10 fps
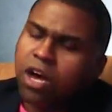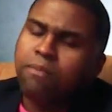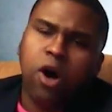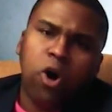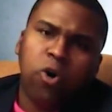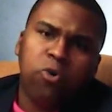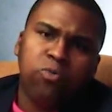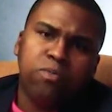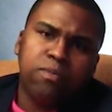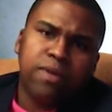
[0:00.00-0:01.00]
come
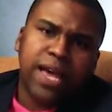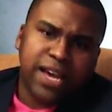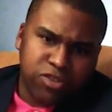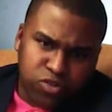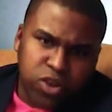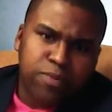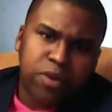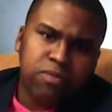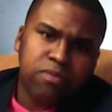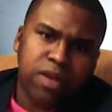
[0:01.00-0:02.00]
home and
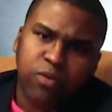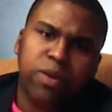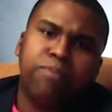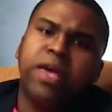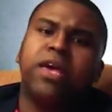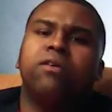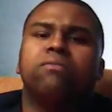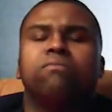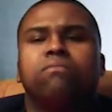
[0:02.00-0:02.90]
contribute and rebuild.